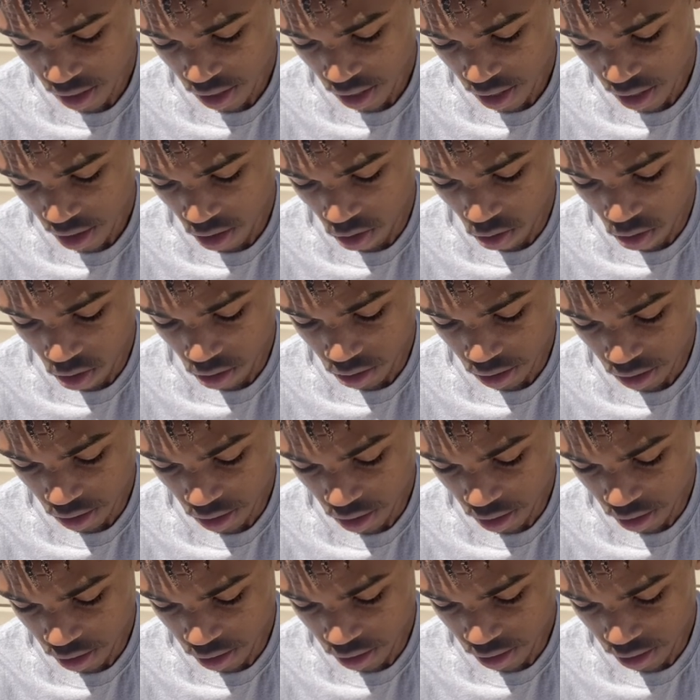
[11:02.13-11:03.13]
and all the
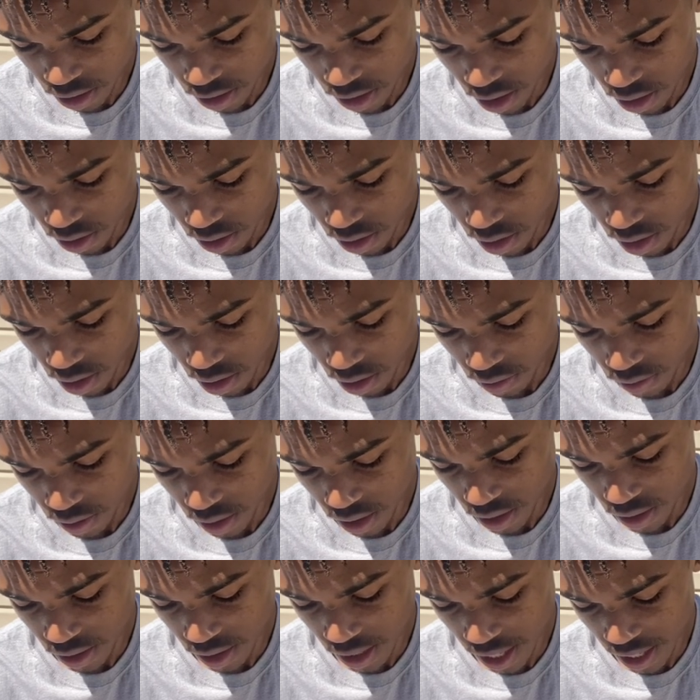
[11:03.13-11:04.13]
goodliness thereof
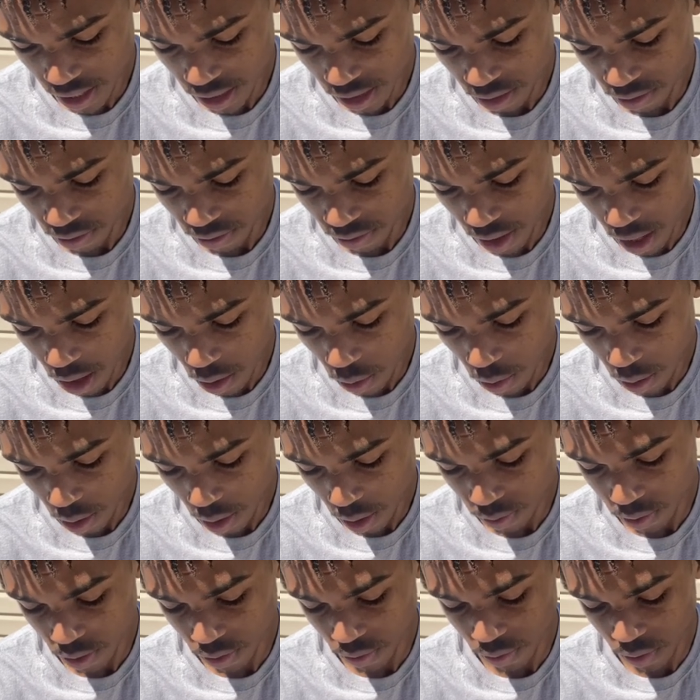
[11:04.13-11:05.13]
is as the flower
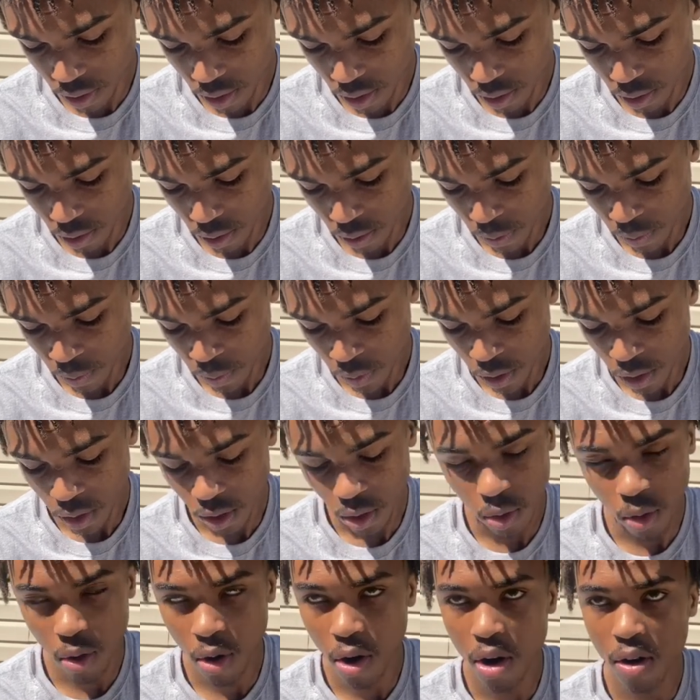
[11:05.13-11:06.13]
of the field.
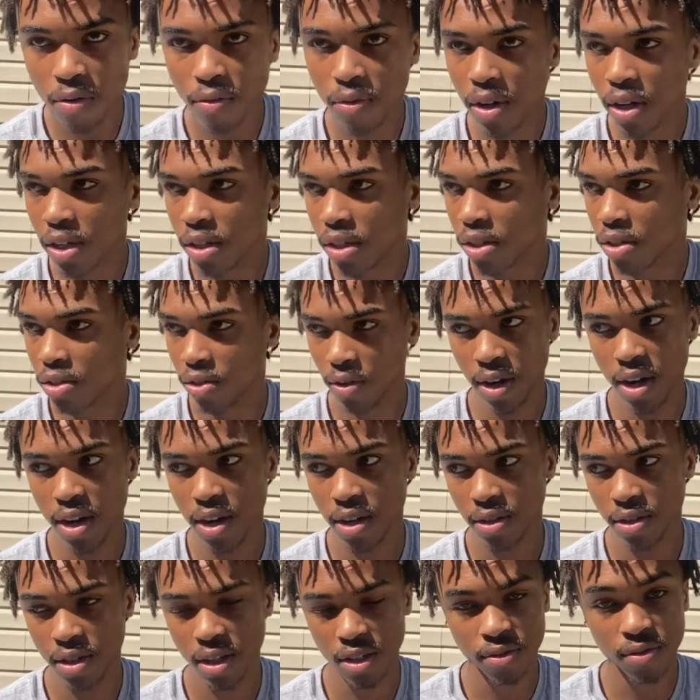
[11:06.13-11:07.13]
So all flesh is
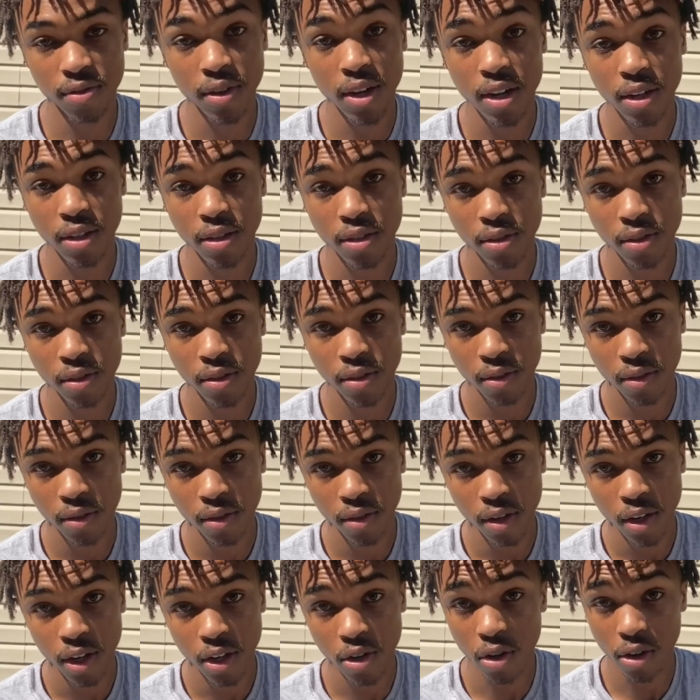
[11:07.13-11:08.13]
grass. That's facts.
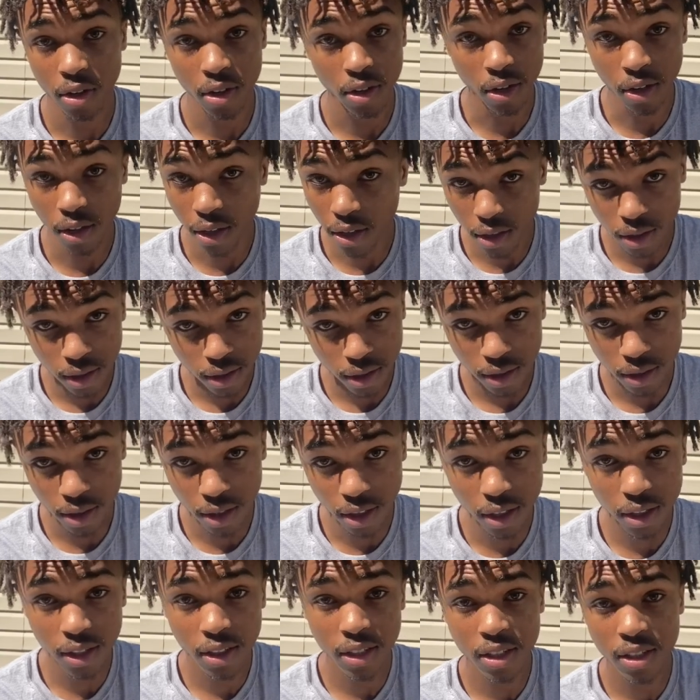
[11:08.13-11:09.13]
And all the
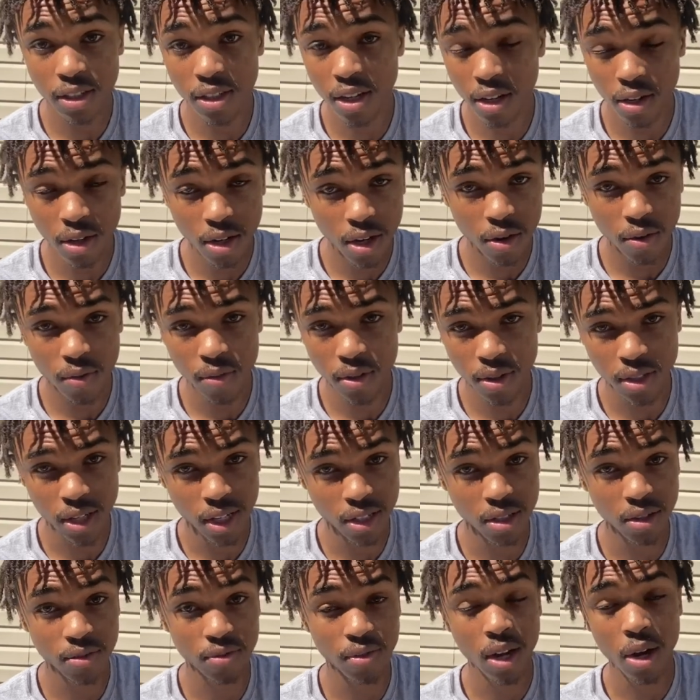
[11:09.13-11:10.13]
goodliness thereof is
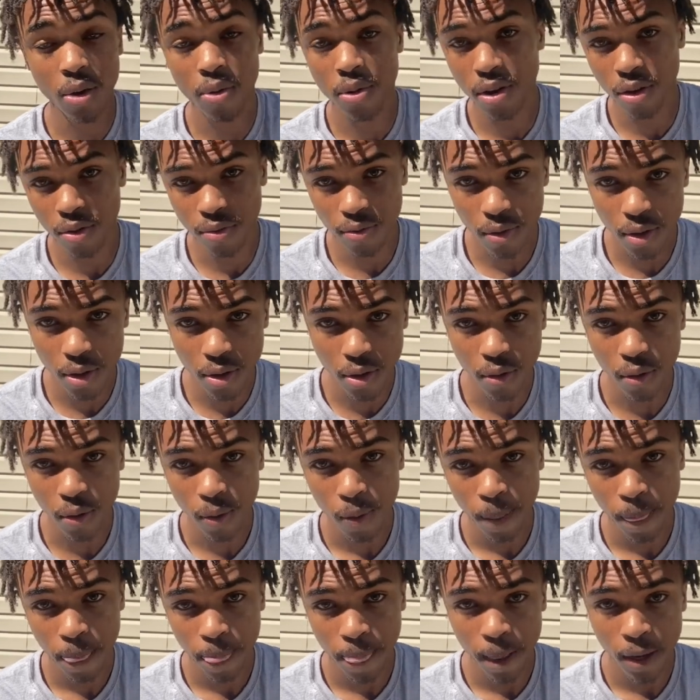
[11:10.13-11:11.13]
as the flower of the field.
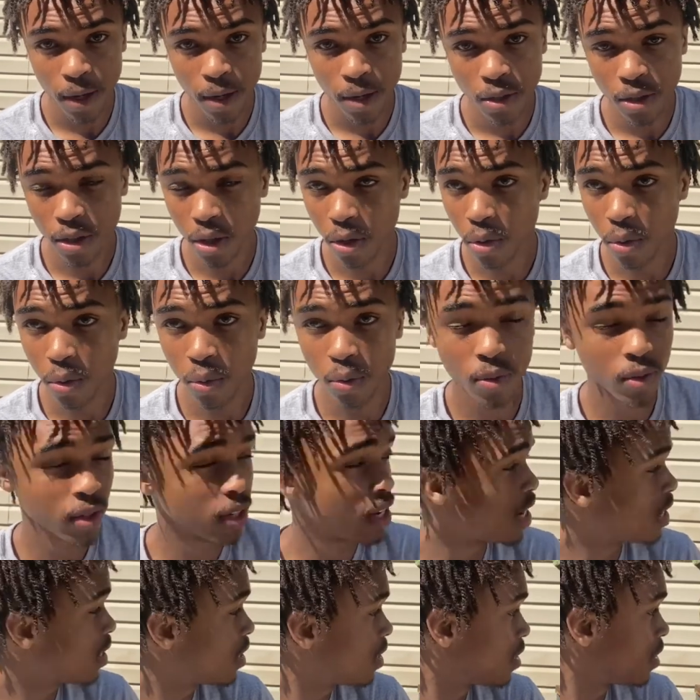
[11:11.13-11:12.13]
So
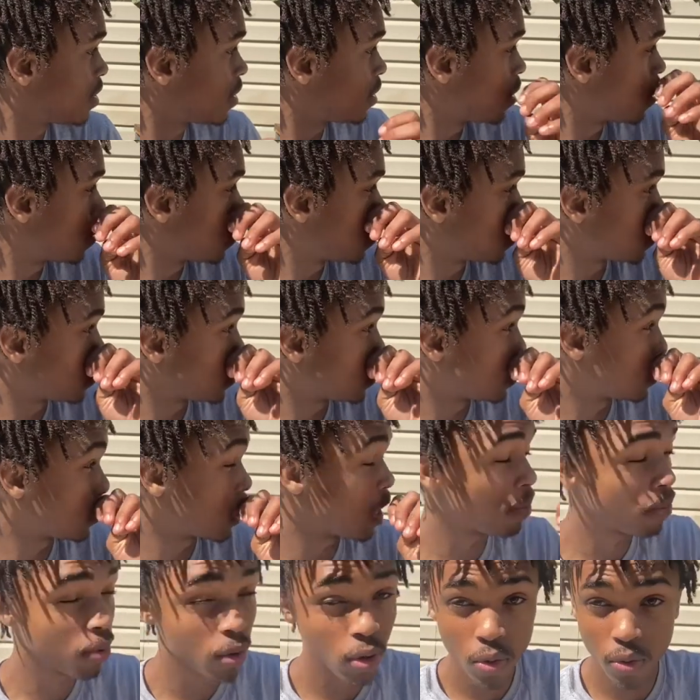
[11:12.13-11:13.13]
that,
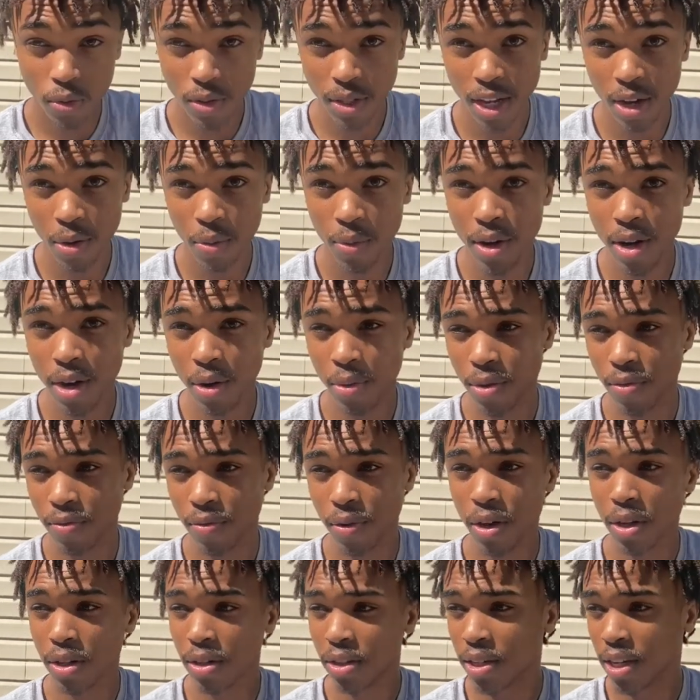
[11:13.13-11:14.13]
that proves that we are
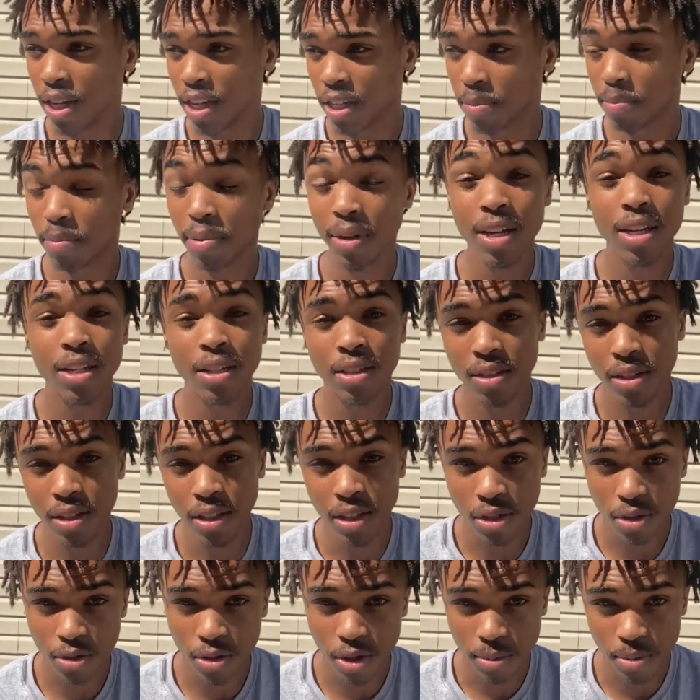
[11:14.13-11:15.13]
referred to as plants in
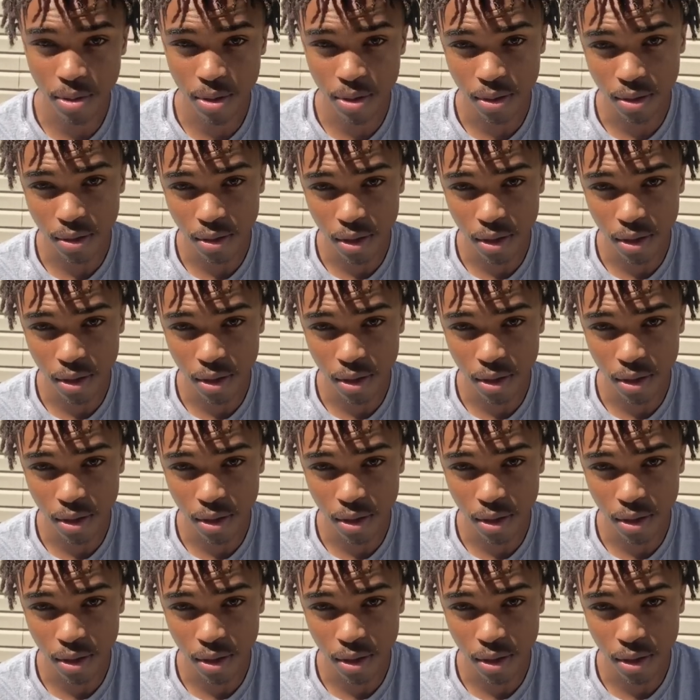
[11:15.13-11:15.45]
the scriptures,